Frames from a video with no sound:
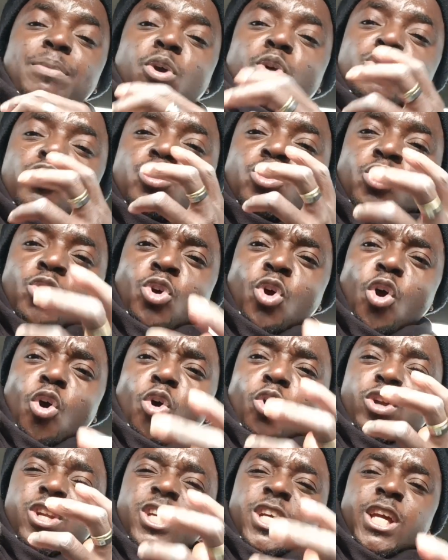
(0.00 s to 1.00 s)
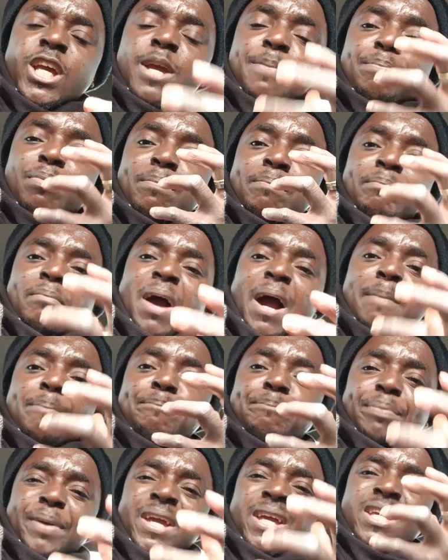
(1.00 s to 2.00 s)
because God keep
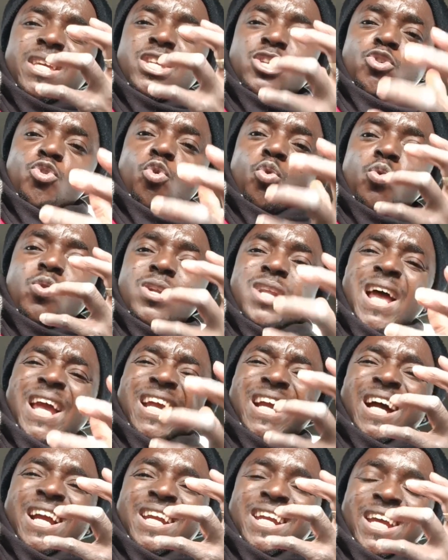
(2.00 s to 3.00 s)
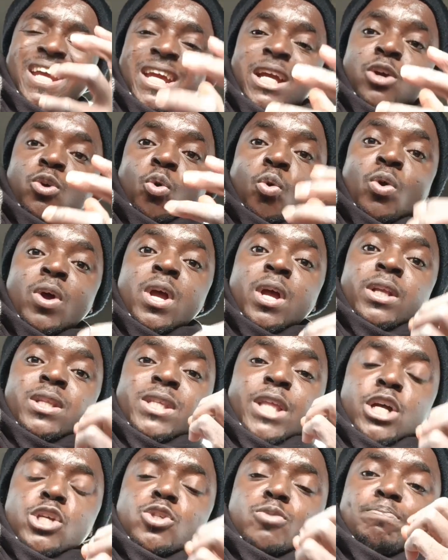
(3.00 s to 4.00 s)
mapping you like an ego,
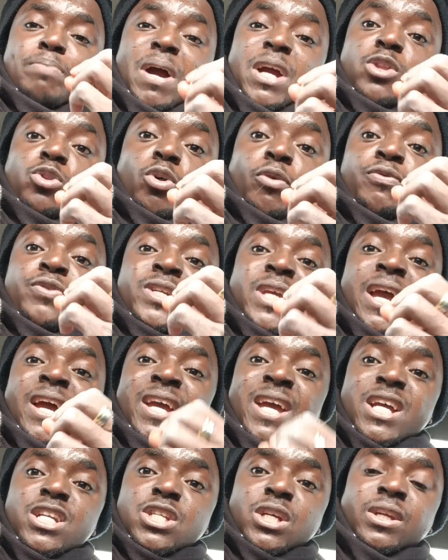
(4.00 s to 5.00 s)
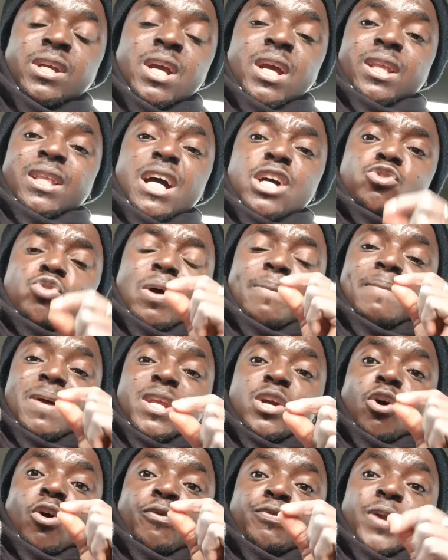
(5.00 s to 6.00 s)
despite of their hating. That's why
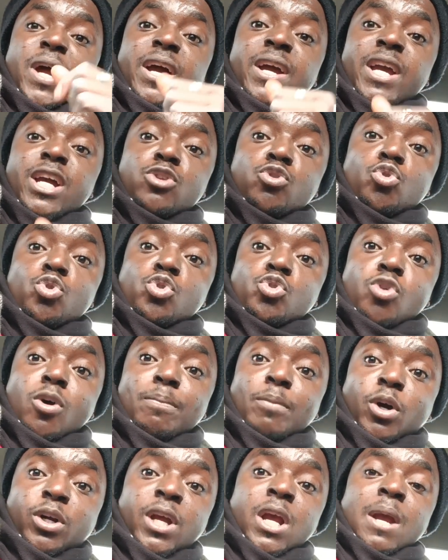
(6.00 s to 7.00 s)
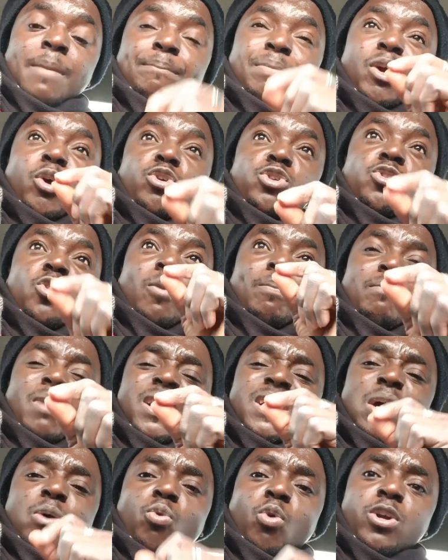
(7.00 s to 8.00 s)
many of them hate you so much because no
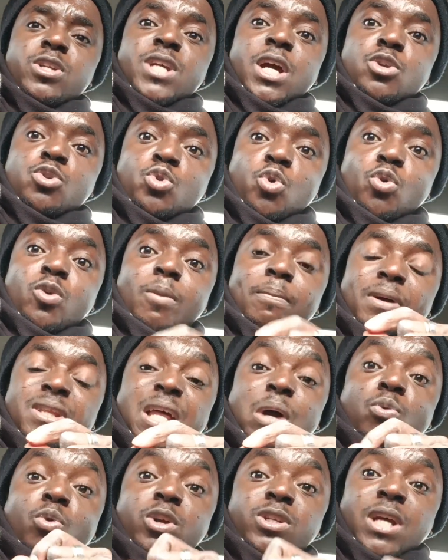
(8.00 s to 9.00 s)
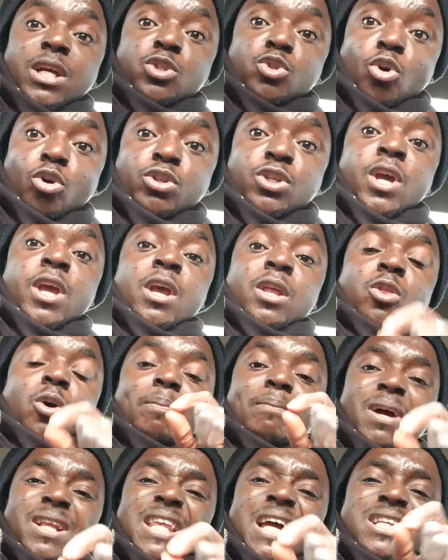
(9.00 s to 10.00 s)
matter what they do, no matter what they thought,
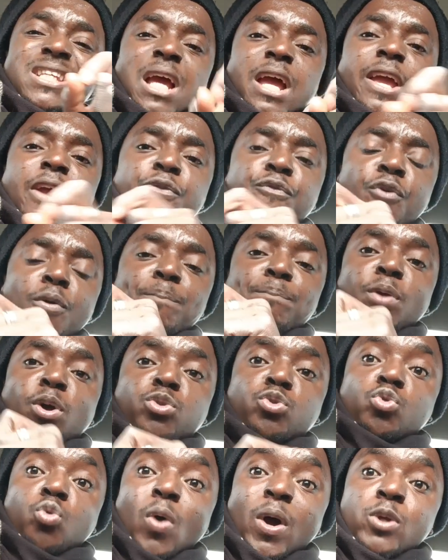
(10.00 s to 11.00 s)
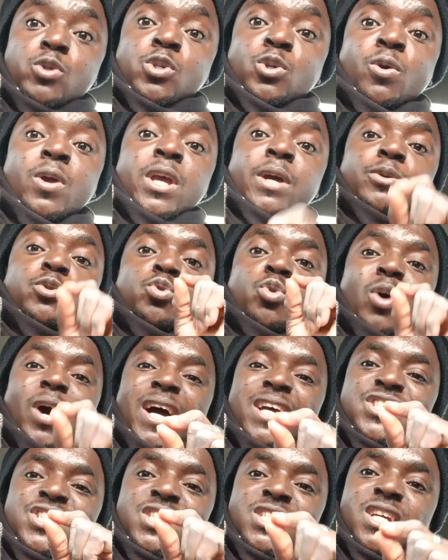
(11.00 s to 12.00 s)
no matter their evil plot towards you, you
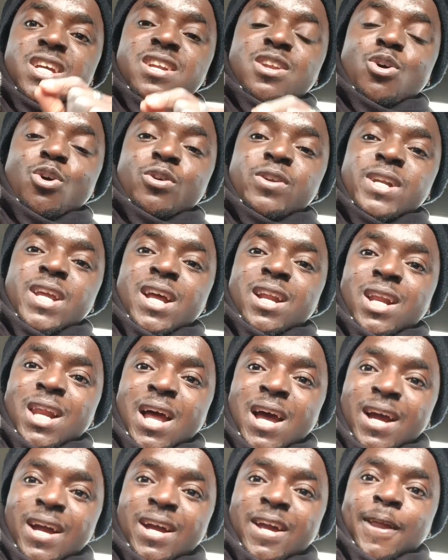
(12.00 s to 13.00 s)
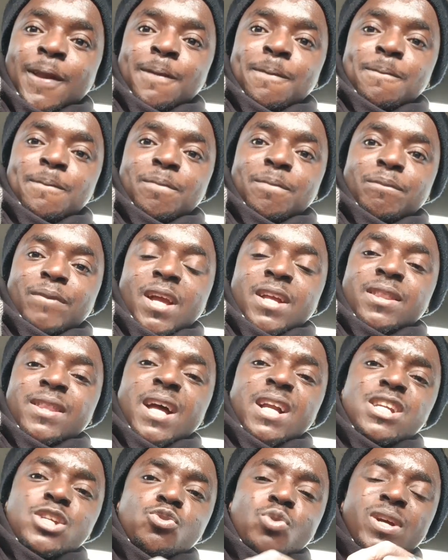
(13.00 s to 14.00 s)
are still on the line. And mm,
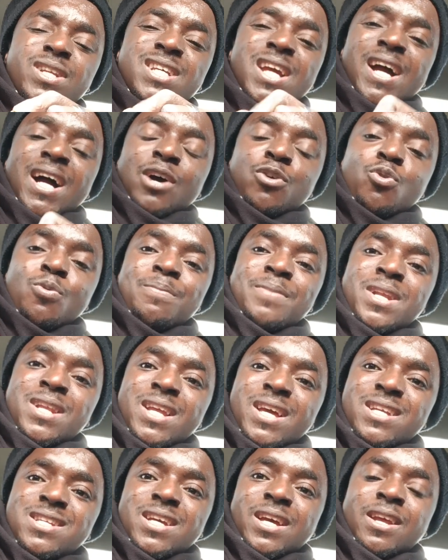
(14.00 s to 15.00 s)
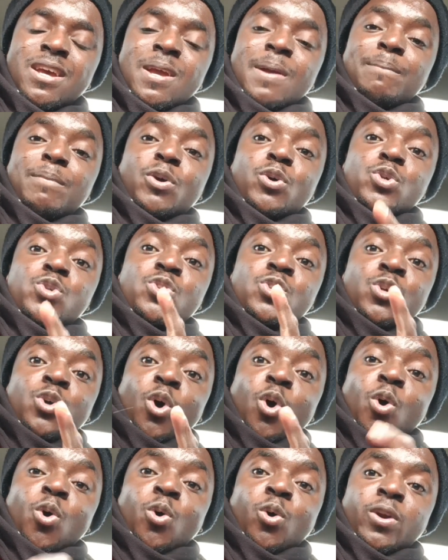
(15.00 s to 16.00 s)
that is why they are humiliated because
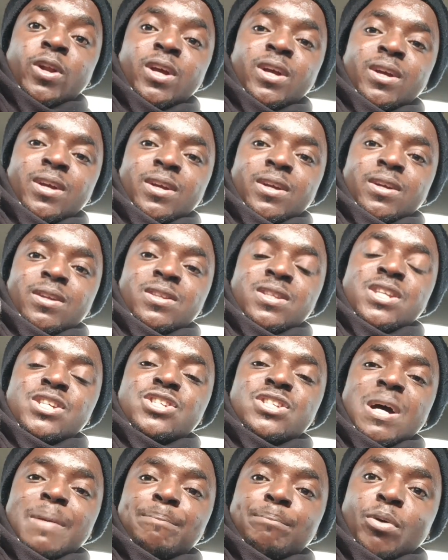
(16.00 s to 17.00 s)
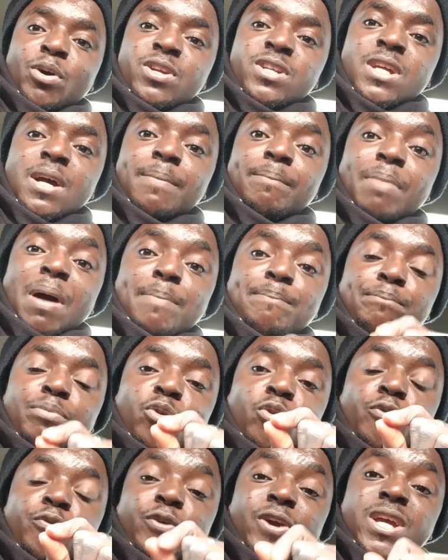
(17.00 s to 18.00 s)
God disappoint them by
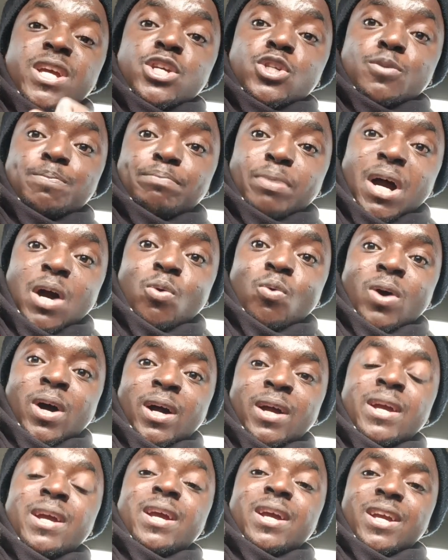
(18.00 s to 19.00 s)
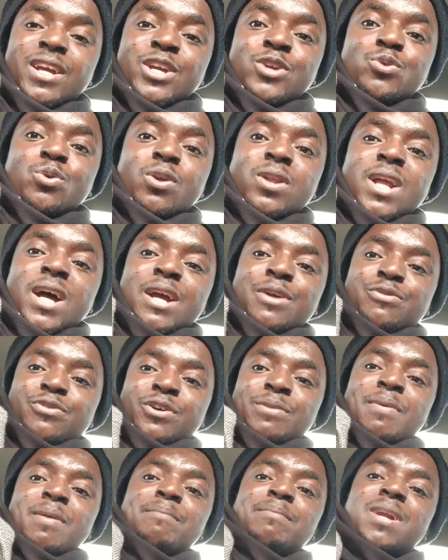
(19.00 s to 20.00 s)
proving his power in your life.
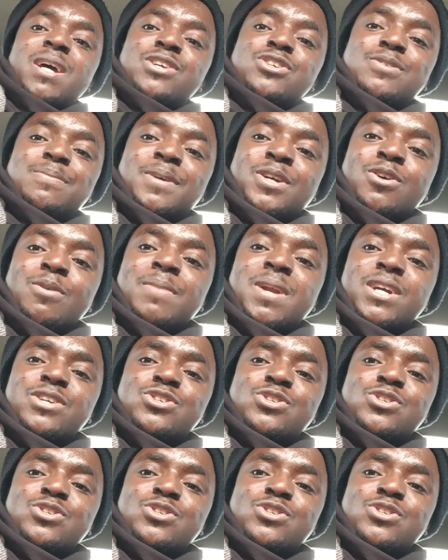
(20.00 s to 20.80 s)
Remember, blessed. me, God bless.